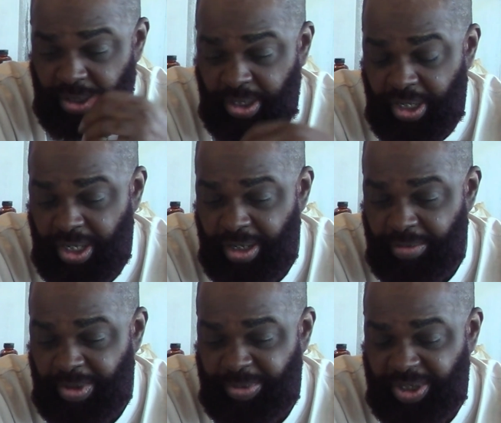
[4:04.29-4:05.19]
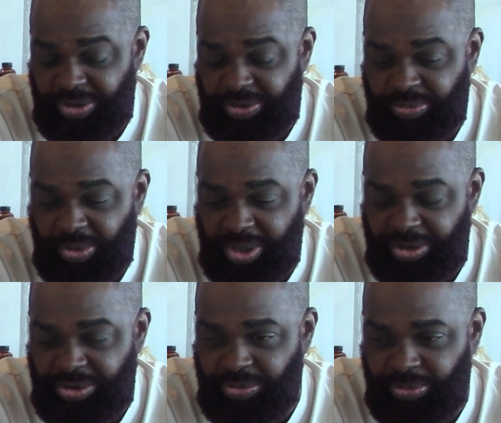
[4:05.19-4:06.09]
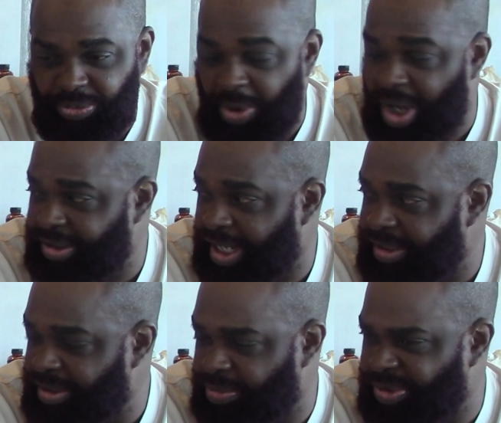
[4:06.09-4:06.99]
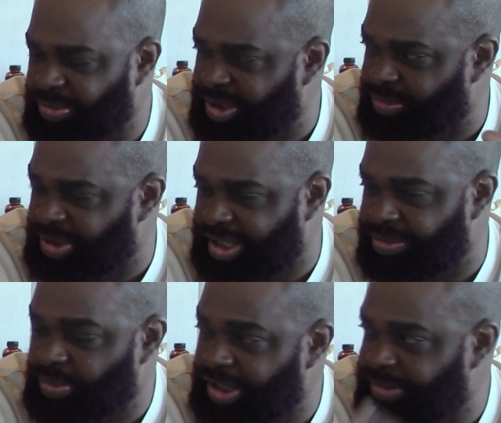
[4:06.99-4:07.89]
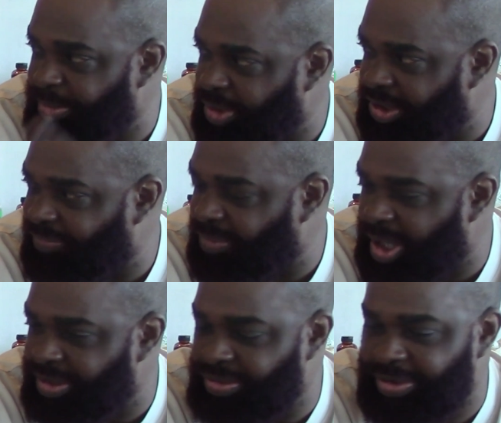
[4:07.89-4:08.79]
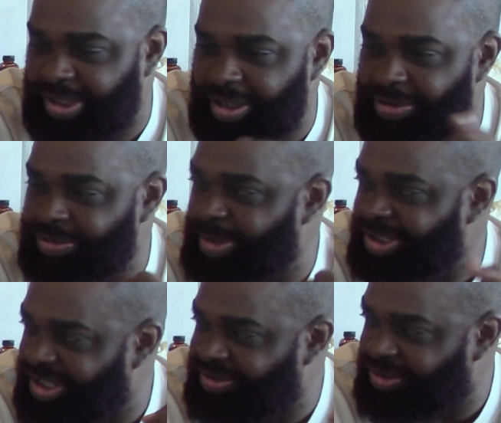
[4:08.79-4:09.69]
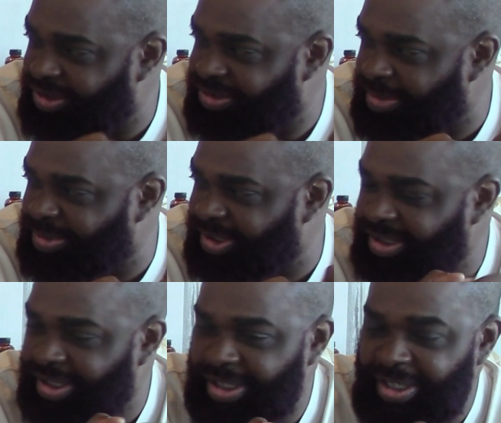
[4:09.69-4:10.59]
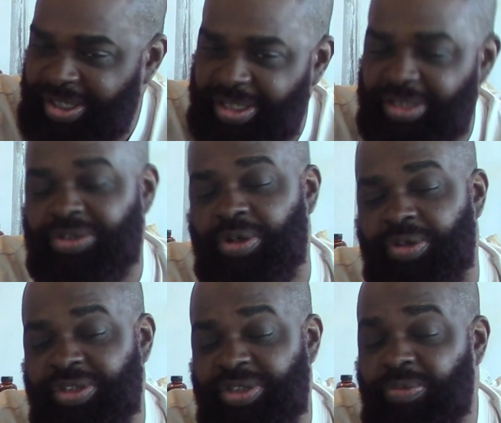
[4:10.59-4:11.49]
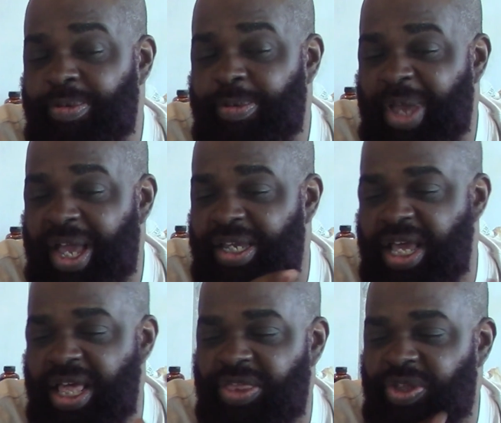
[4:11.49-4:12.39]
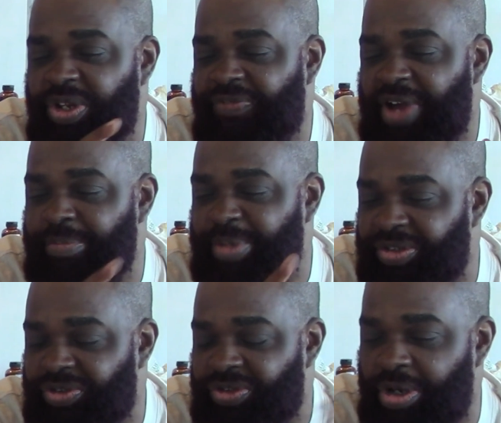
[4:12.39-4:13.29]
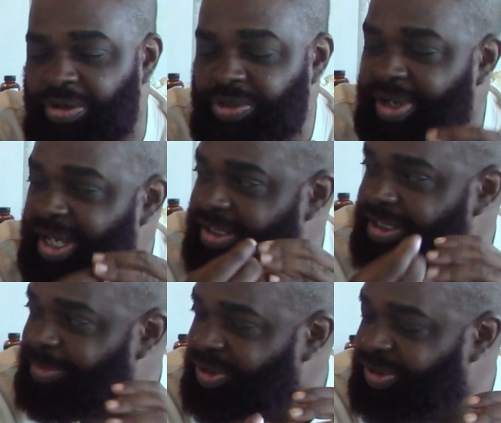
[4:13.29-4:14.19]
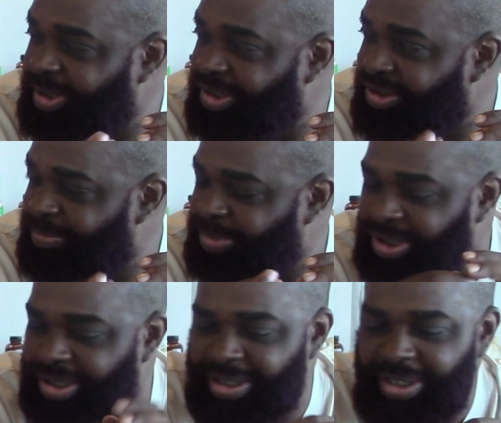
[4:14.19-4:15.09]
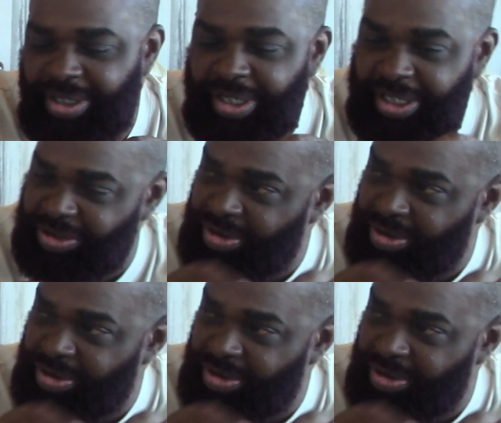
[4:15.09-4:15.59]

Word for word: My parents wanted to watch. Actually, when they were running errands, watched my brother for a while. So I'm like, oh, it's my chance to cook something. So they said we'll be back in 35 minutes or so. So I had this Pillsbury cookbook. You